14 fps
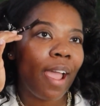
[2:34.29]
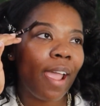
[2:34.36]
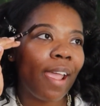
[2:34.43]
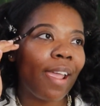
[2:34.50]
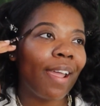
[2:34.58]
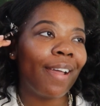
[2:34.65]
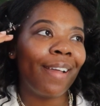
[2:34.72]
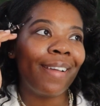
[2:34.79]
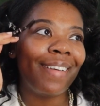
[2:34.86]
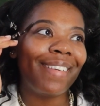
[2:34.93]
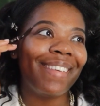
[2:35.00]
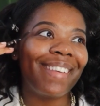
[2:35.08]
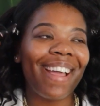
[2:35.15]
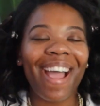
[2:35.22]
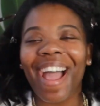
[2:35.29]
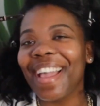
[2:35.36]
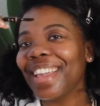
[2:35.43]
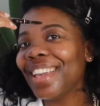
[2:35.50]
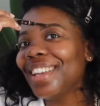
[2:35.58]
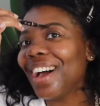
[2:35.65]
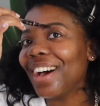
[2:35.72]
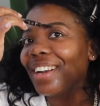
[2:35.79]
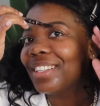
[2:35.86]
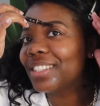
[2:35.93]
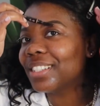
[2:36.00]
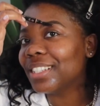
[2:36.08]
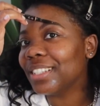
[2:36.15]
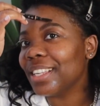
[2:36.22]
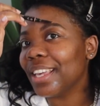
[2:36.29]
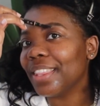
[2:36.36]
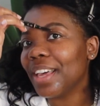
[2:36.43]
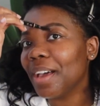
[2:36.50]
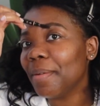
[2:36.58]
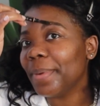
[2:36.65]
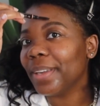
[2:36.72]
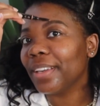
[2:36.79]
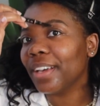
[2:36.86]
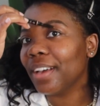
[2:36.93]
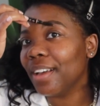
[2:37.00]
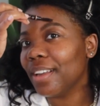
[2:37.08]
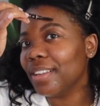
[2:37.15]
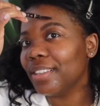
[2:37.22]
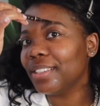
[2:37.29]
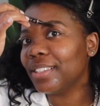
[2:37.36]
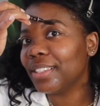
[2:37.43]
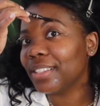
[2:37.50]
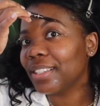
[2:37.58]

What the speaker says: And I can honestly say that because